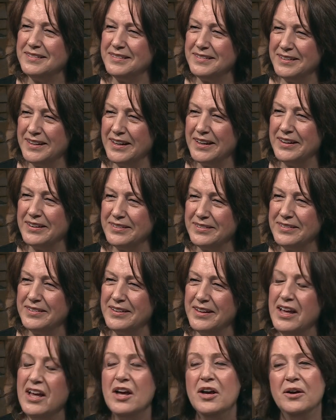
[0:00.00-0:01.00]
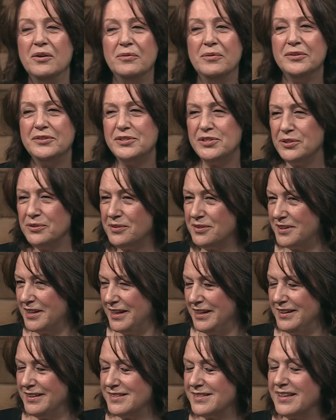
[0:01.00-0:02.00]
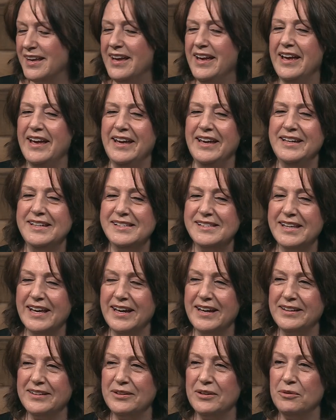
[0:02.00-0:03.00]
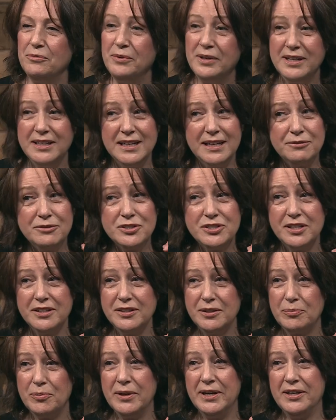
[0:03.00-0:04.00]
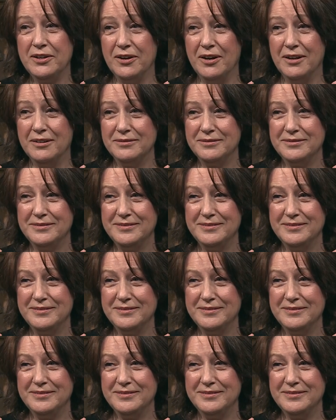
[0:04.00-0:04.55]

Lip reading: Yeah. Well, two things is that we can never shut the brain off.